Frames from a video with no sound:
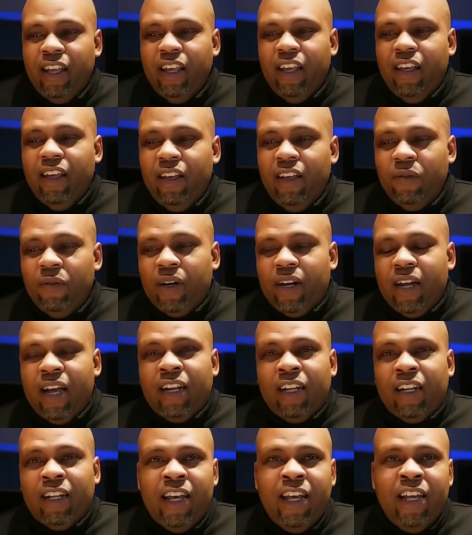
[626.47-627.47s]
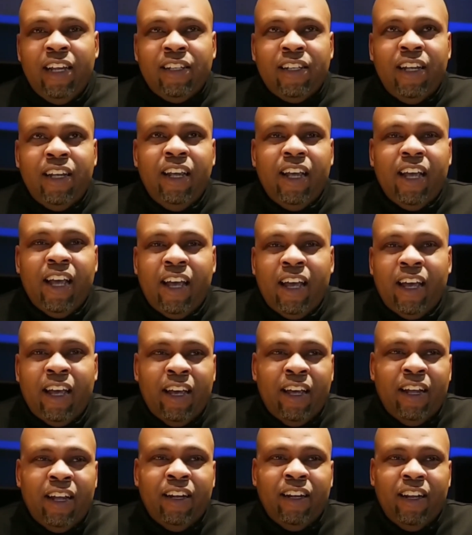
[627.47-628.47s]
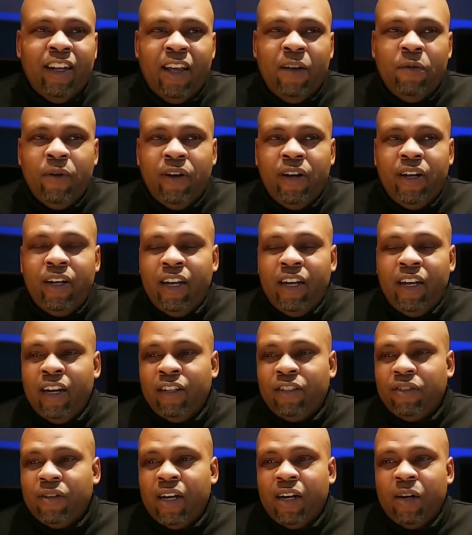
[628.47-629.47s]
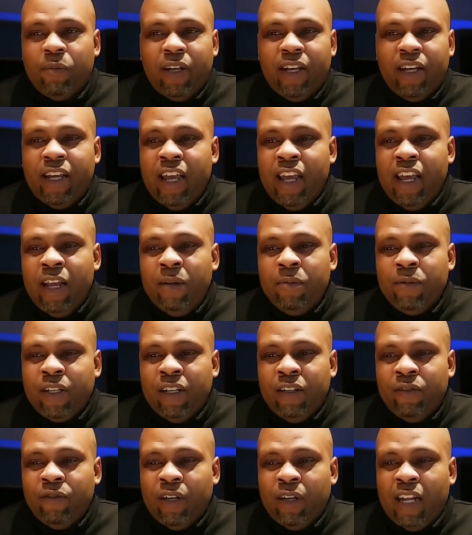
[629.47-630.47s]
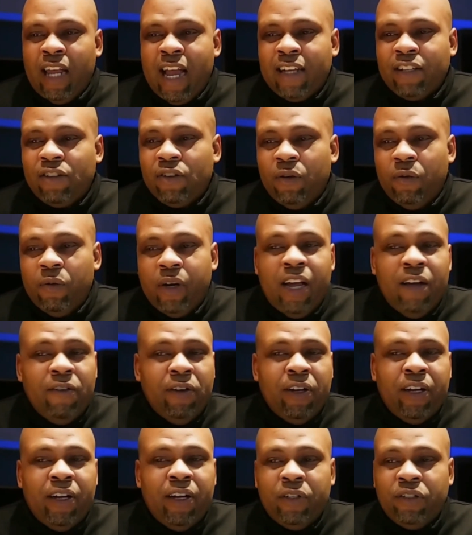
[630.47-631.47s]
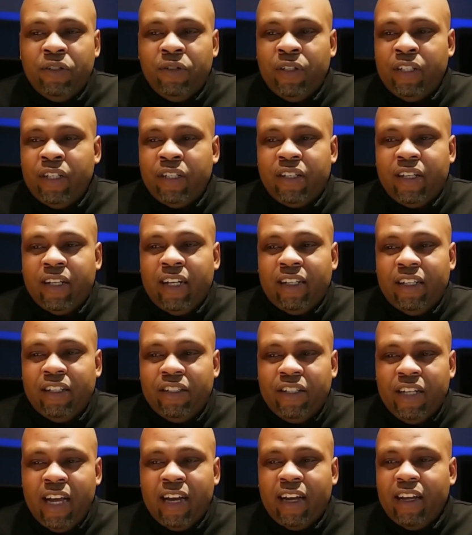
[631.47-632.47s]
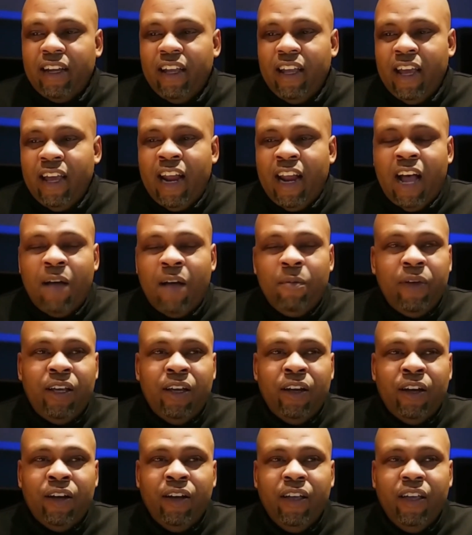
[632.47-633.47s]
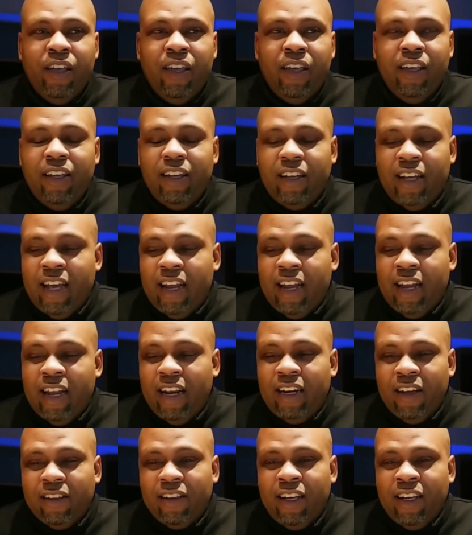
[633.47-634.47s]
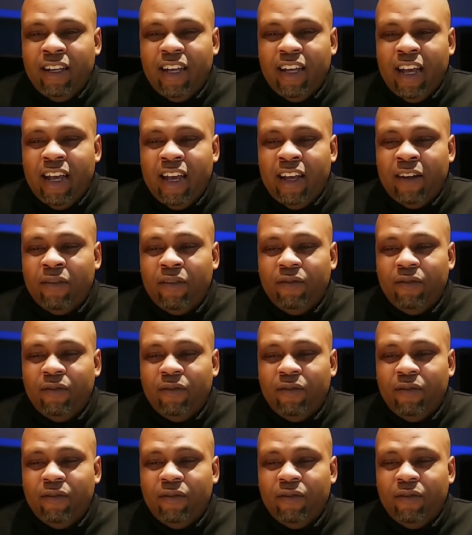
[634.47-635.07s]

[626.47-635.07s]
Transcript: were kind of lazy and they were in there trying to play games and relax or whatever they were doing just to get the check. And I'm here getting nothing and